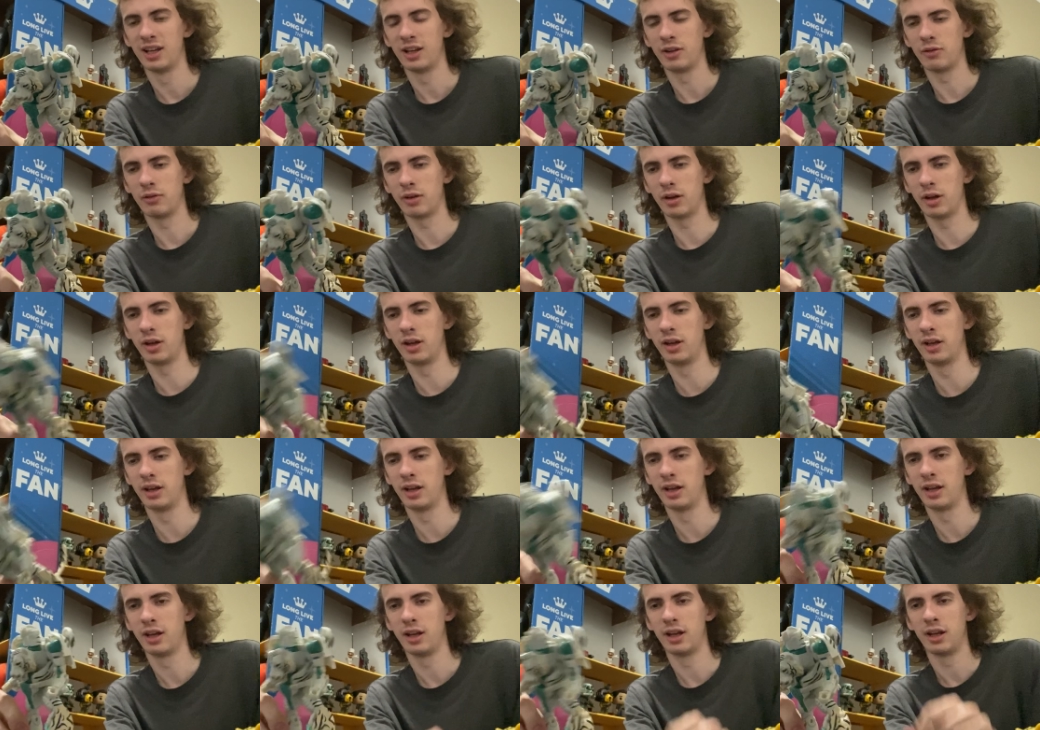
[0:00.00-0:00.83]

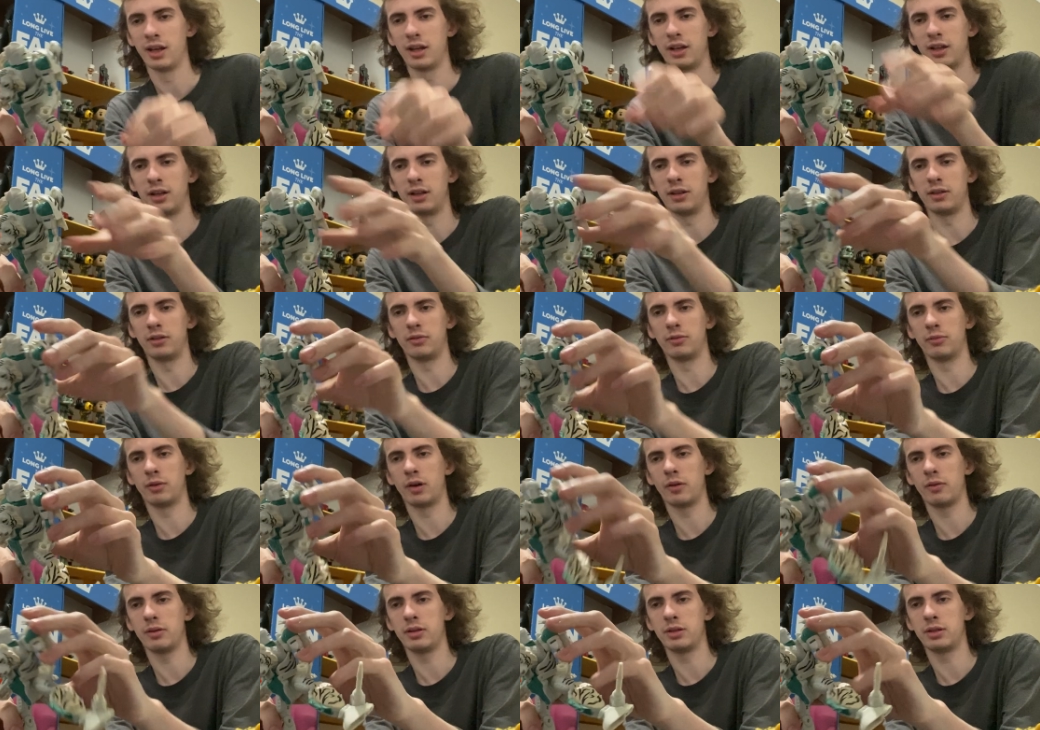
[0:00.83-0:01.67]
Why
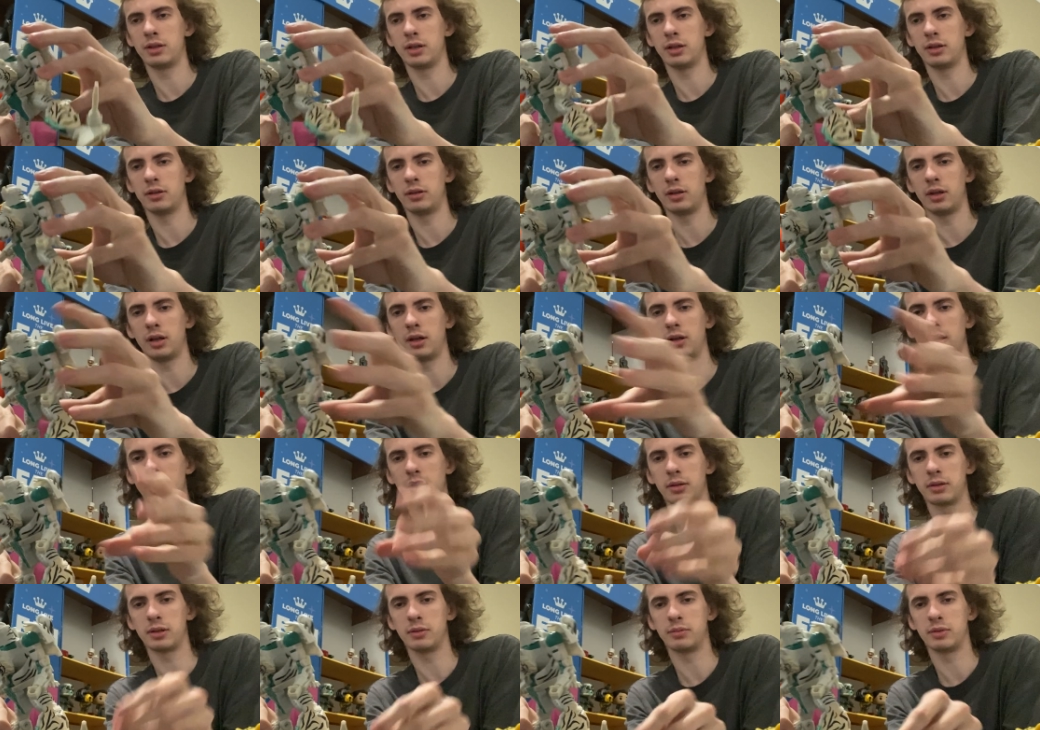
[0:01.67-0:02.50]
would you tell uh,
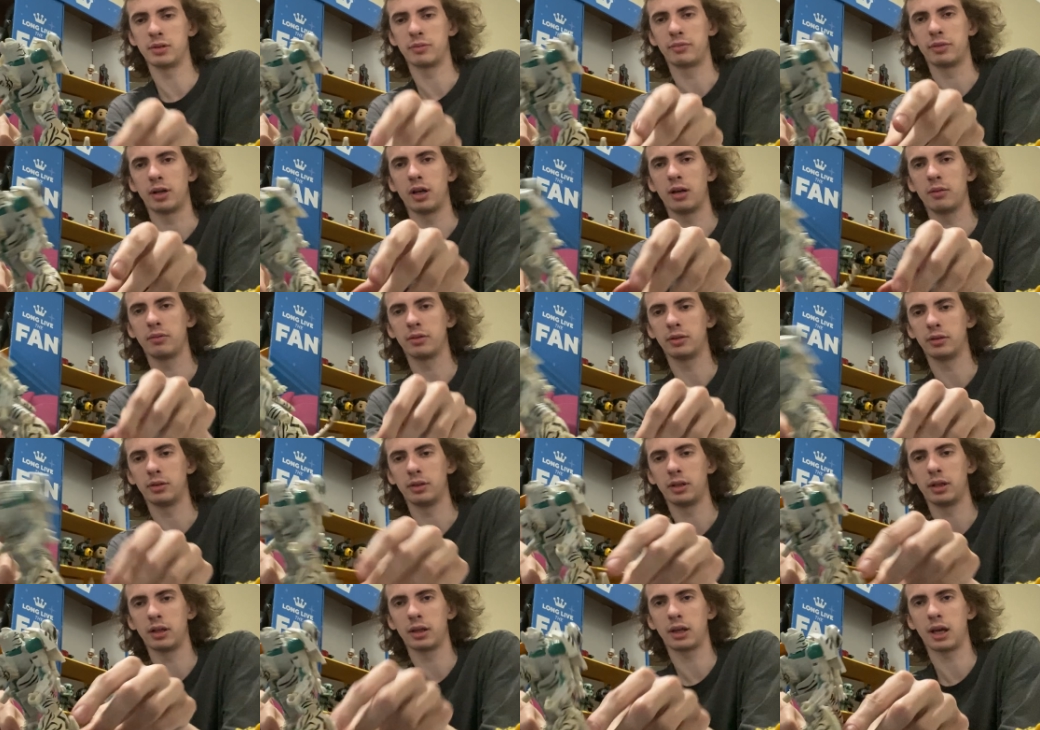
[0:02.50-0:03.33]
Optimus Primal?
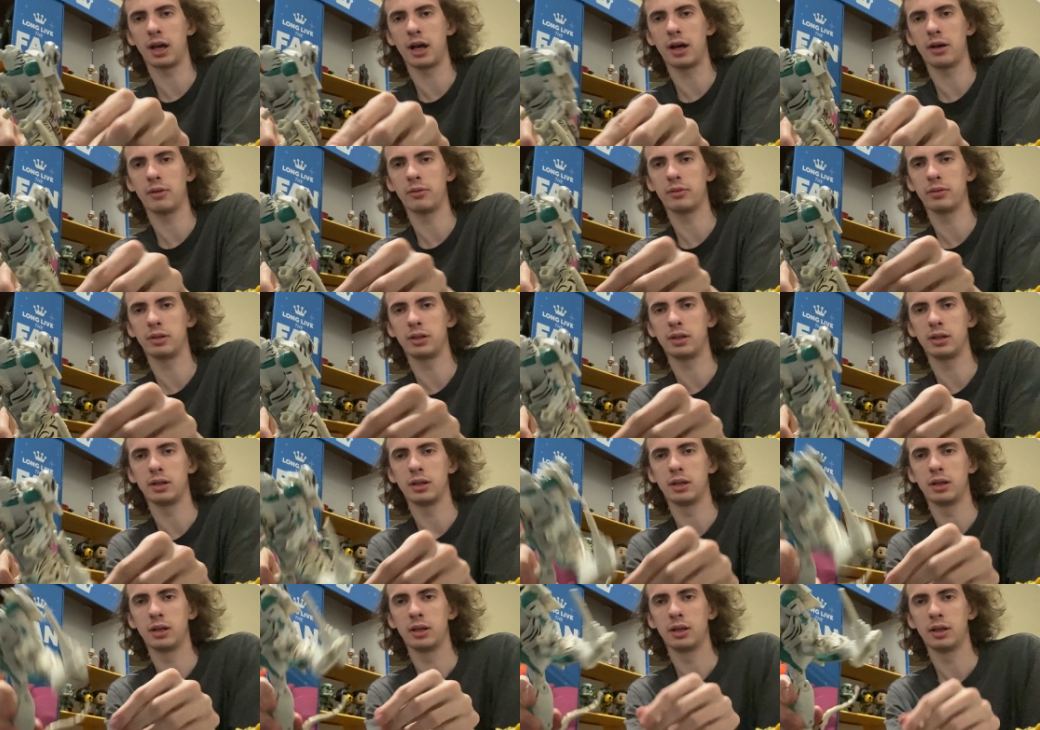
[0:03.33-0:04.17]
Like, how would
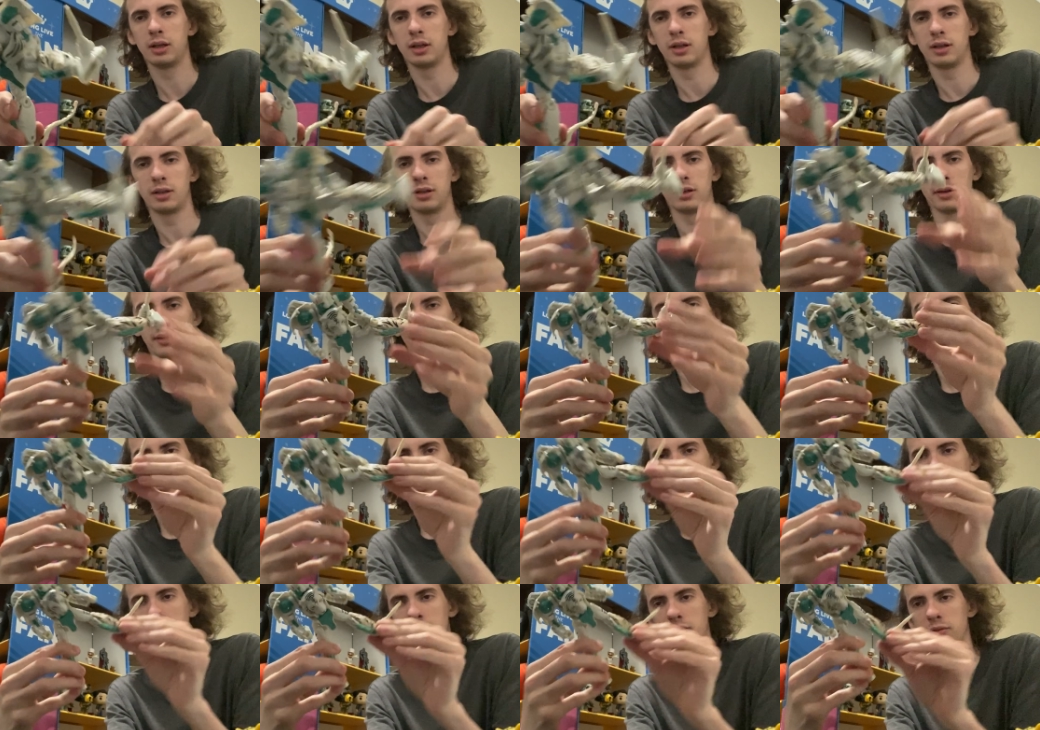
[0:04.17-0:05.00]

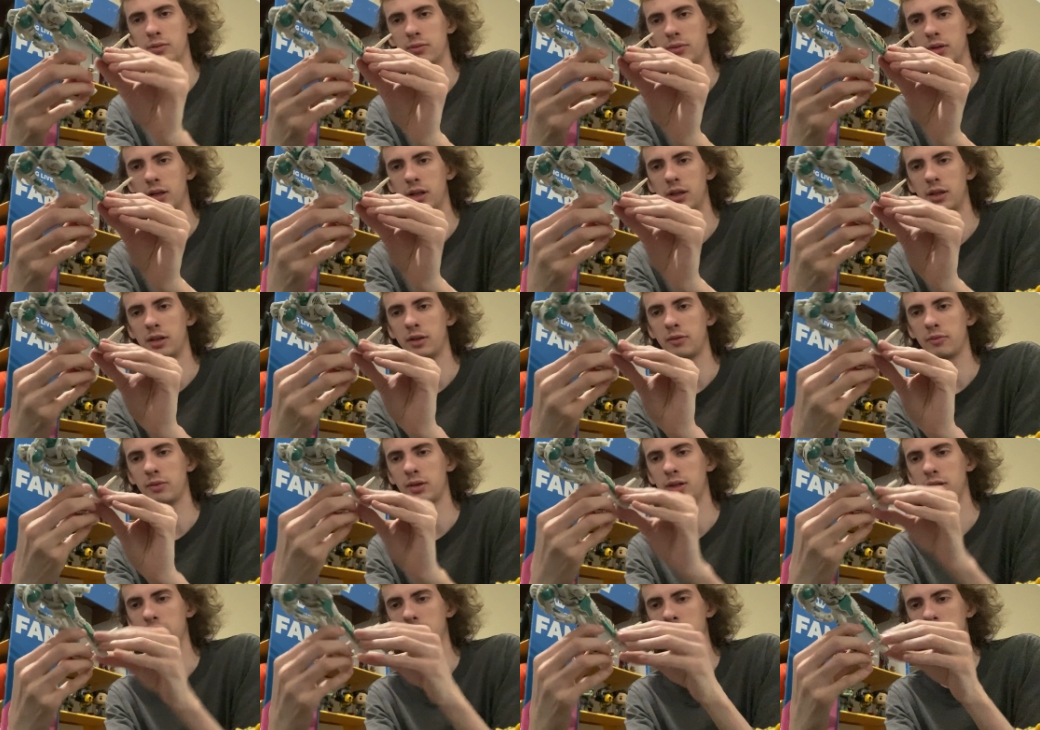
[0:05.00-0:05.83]
would
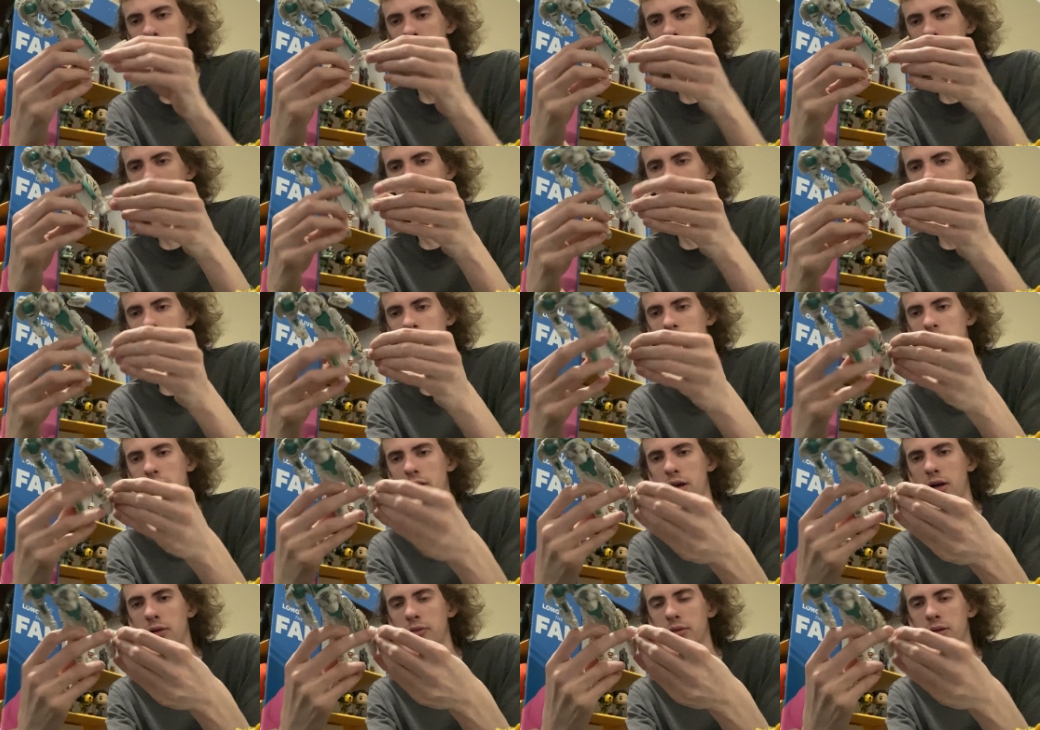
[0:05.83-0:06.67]
anyone understand
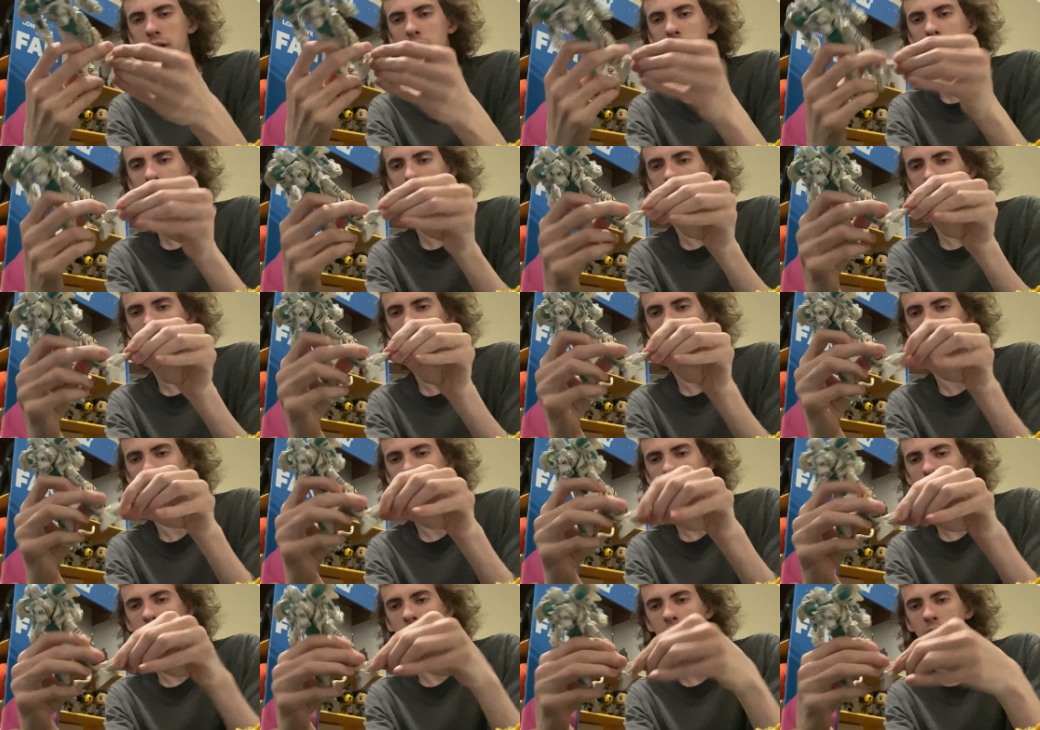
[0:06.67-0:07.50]
how how would that work?
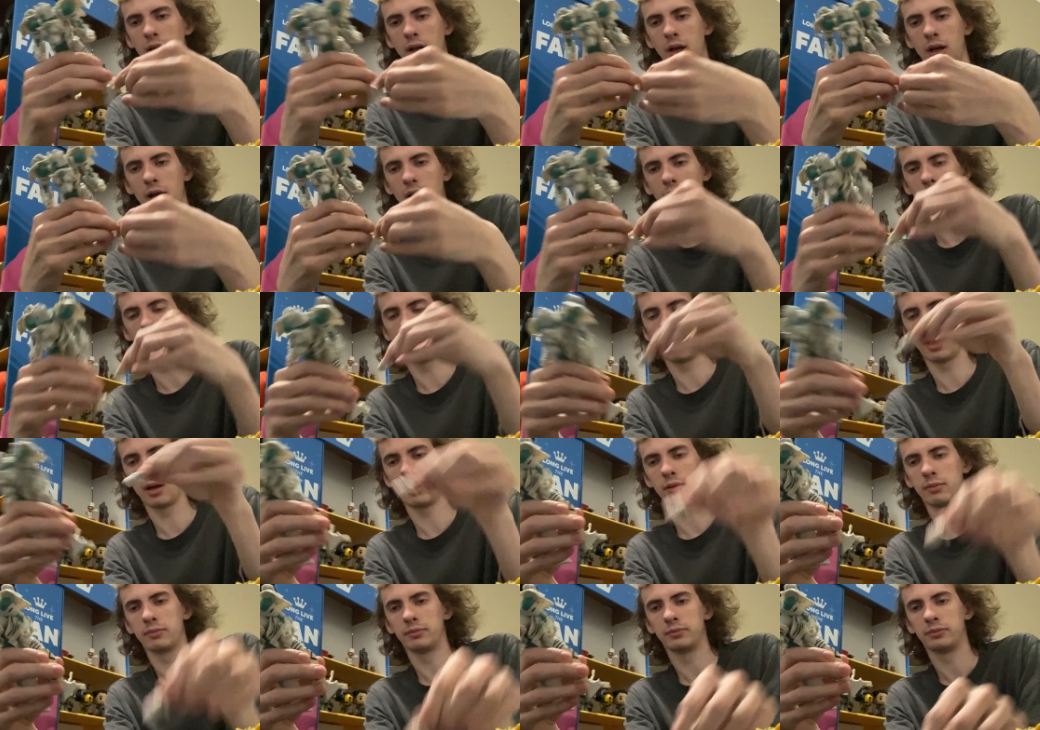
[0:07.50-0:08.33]

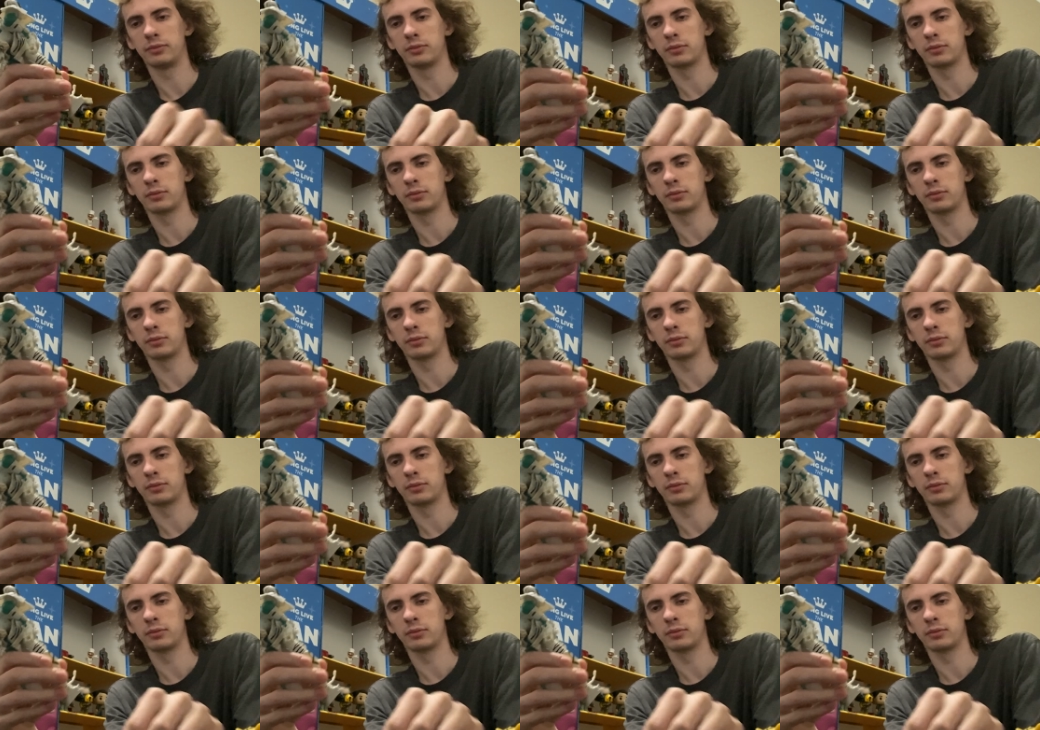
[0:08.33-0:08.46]
Um.